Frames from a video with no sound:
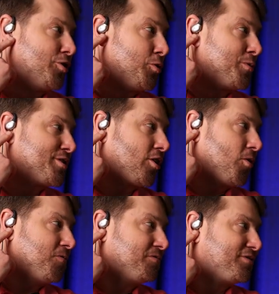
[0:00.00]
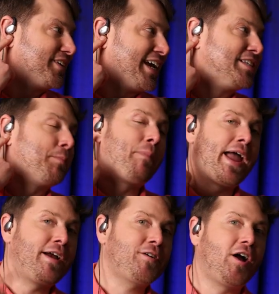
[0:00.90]
Resolve is a
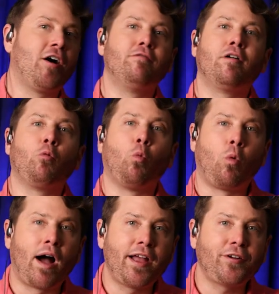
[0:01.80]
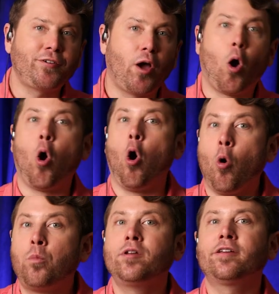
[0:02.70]
pair of wired
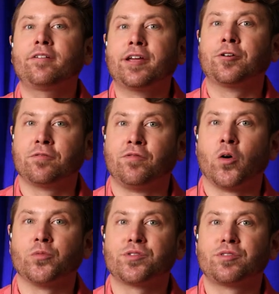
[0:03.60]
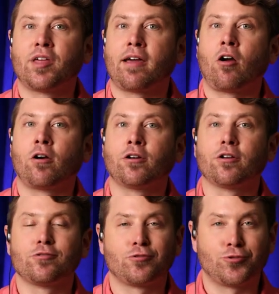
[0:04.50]
open-ear earphones that
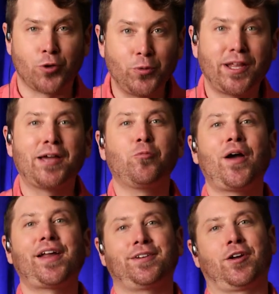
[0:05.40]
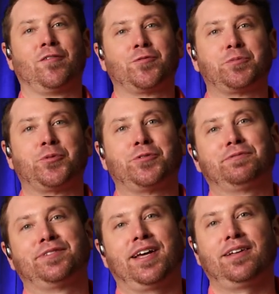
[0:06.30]
are so lightweight and comfortable
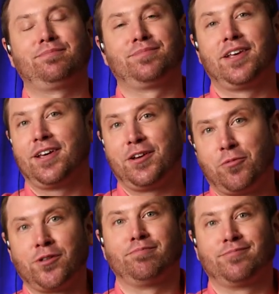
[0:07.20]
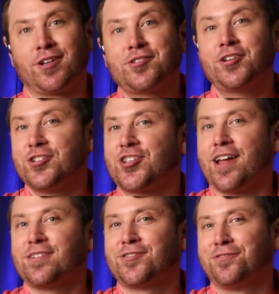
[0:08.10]
that, well, there's a good
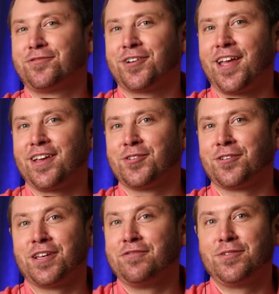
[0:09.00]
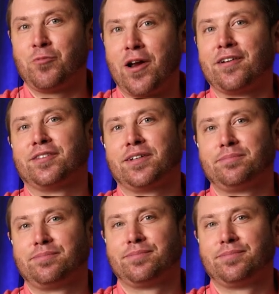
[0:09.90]
chance you'll forget you're even wearing them.